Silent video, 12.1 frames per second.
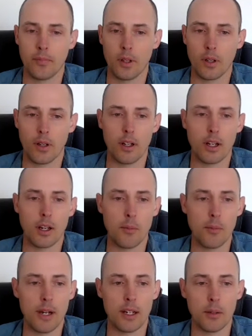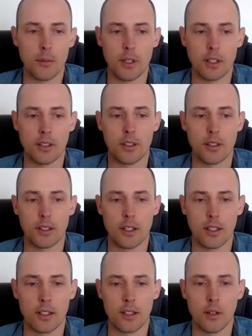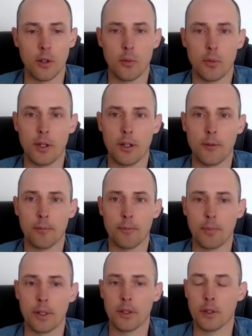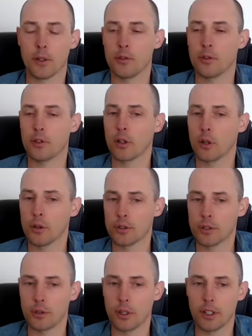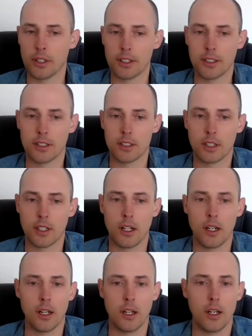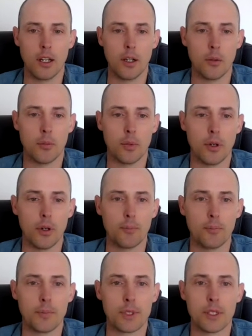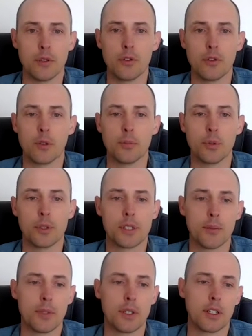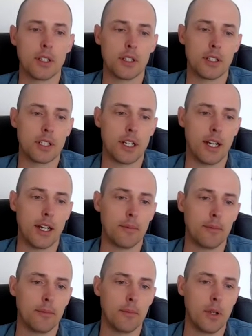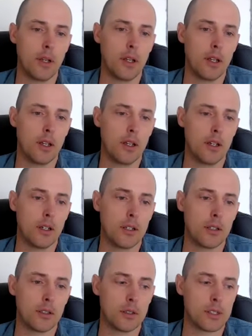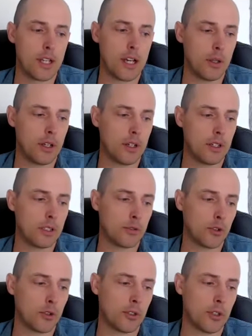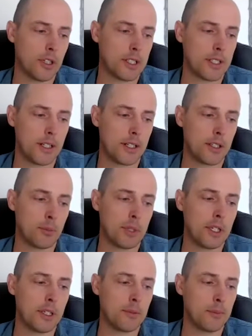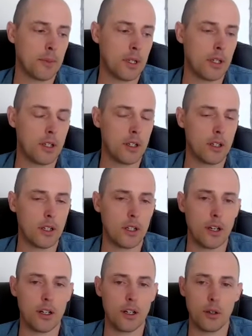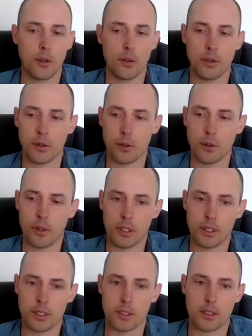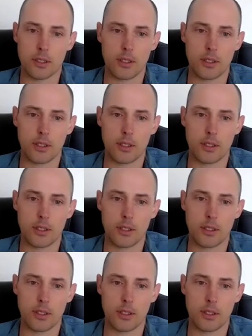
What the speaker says: Okay, and come back again a little bit. I don't know if you close your eyes, but see if you can put something in the chat, just how that is for you listening to me, guiding you through this